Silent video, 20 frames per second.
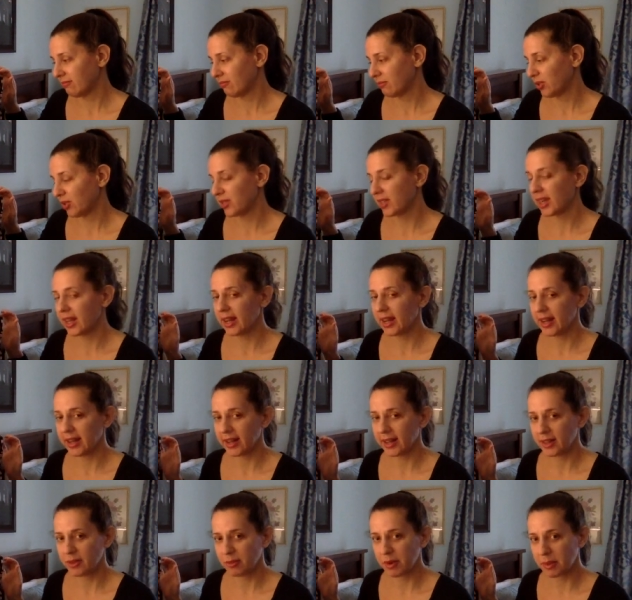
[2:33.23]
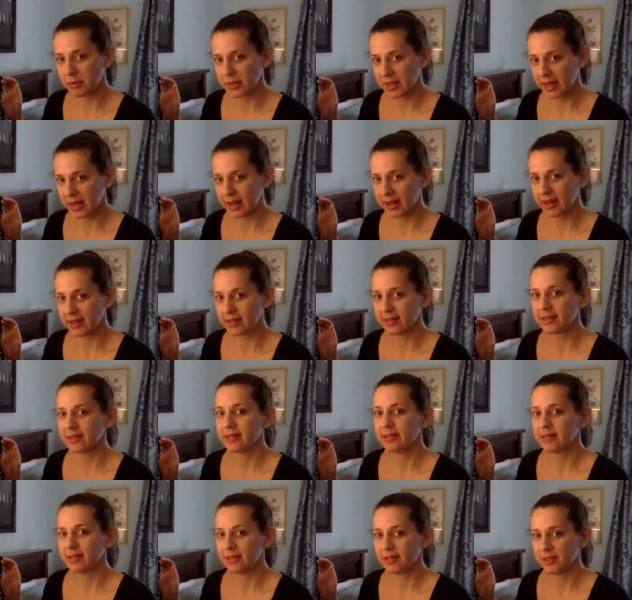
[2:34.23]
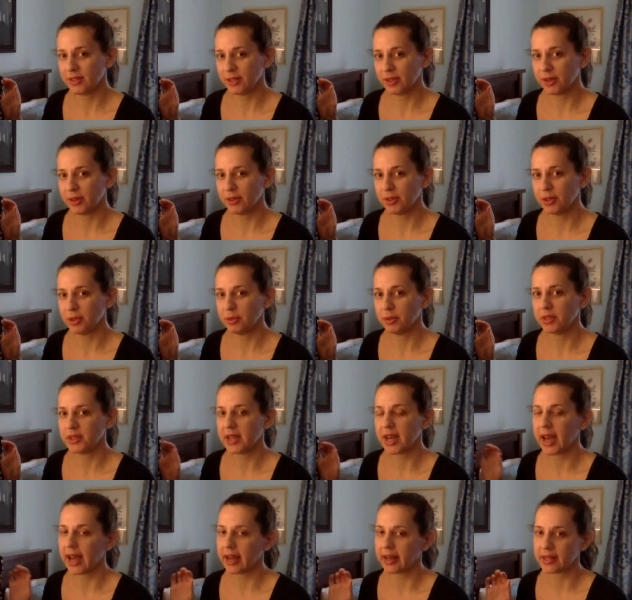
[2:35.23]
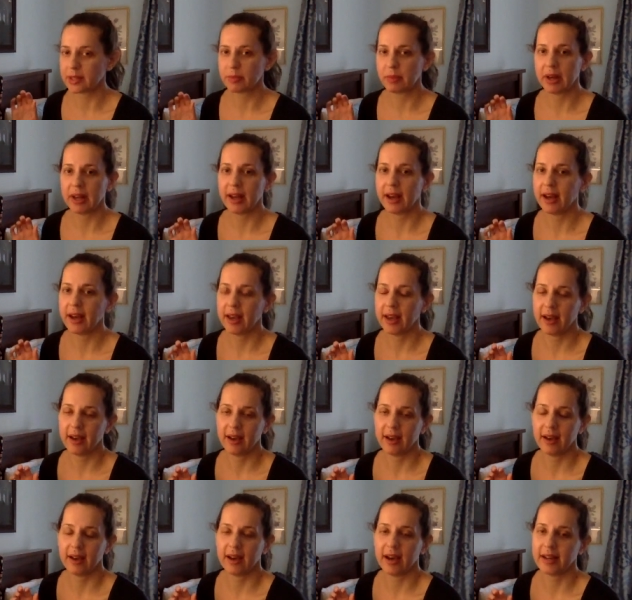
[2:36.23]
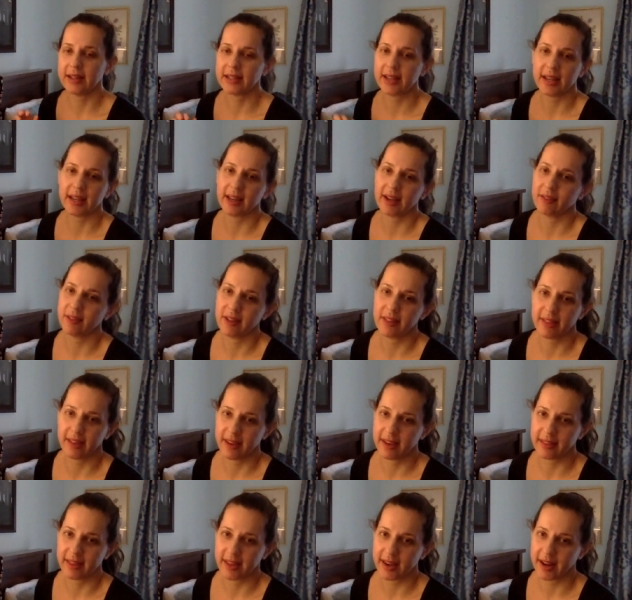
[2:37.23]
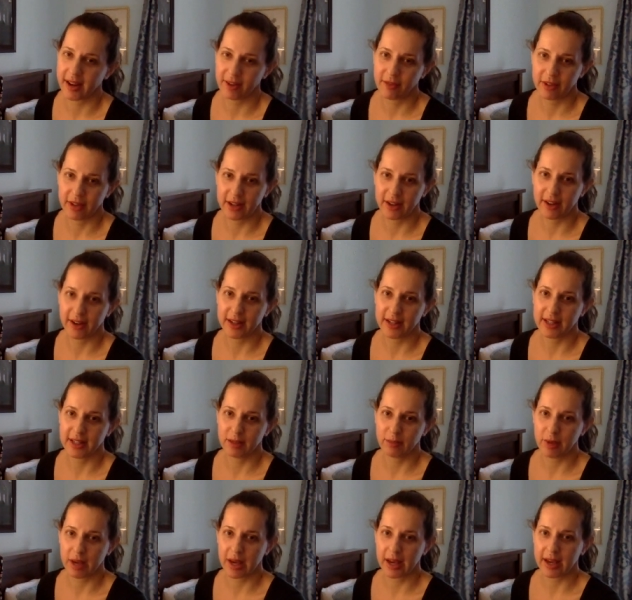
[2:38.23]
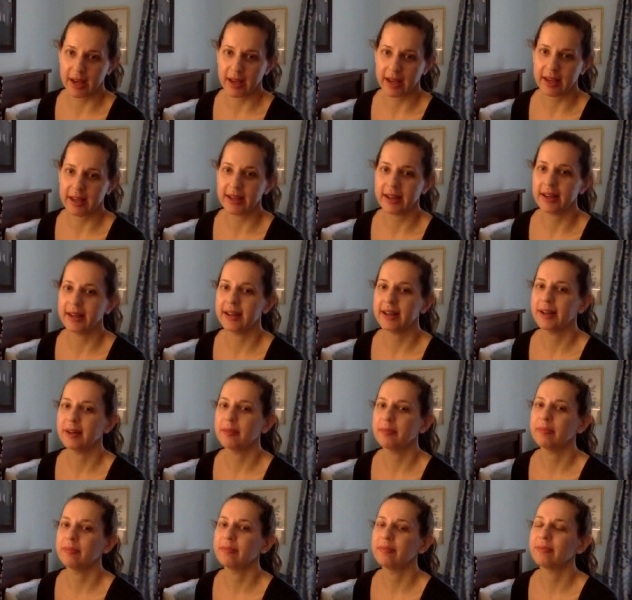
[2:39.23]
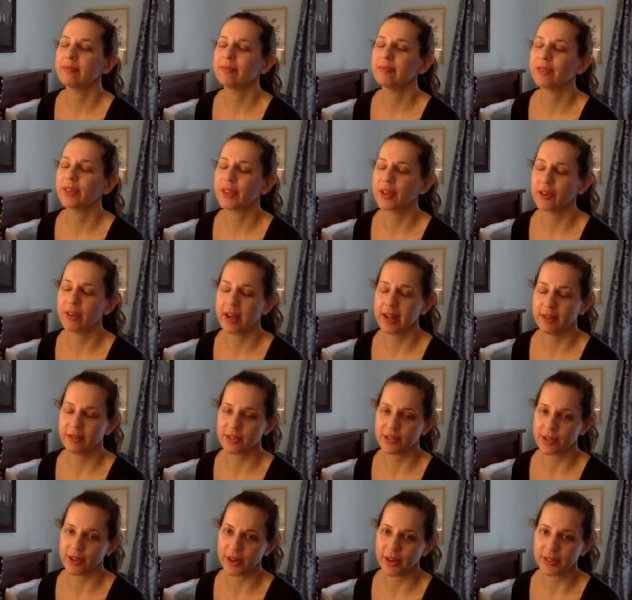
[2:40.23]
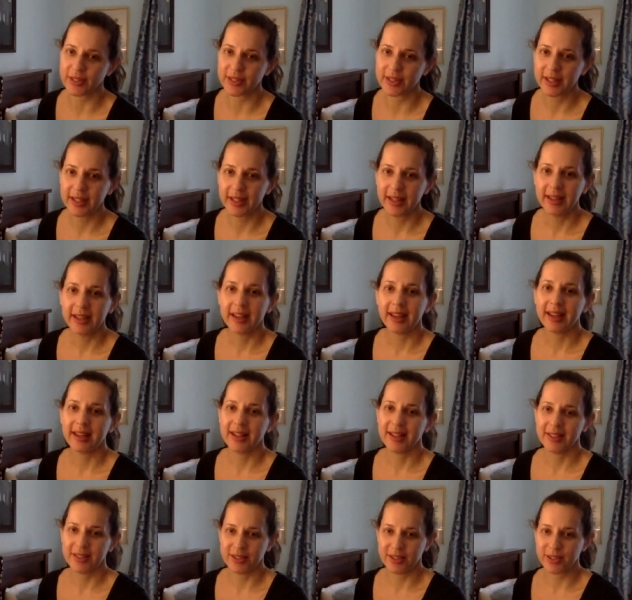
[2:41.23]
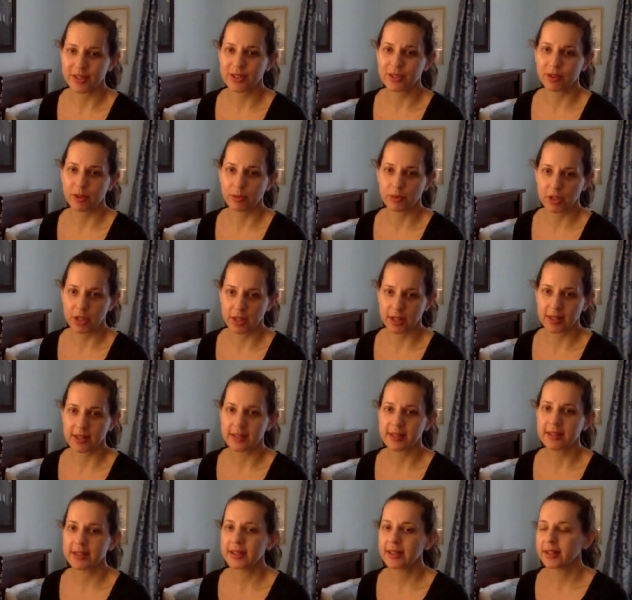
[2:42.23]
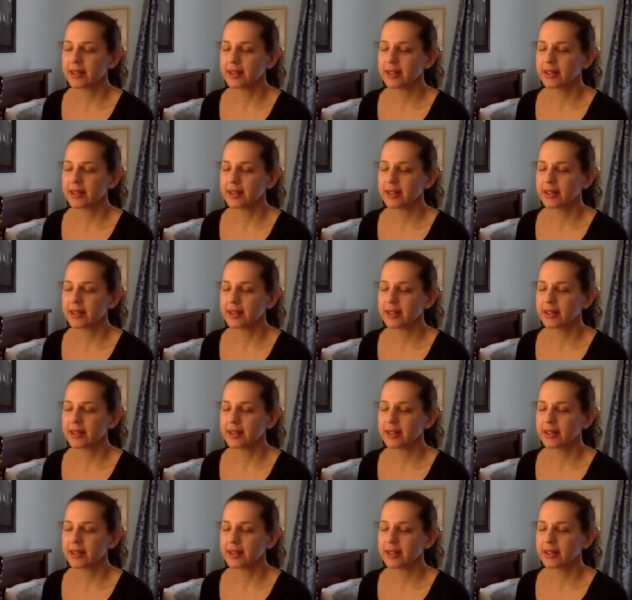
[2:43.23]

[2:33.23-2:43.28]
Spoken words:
presented on the website as new with tags, but I take everything that I read on eBay with a grain of salt. Any of the descriptions,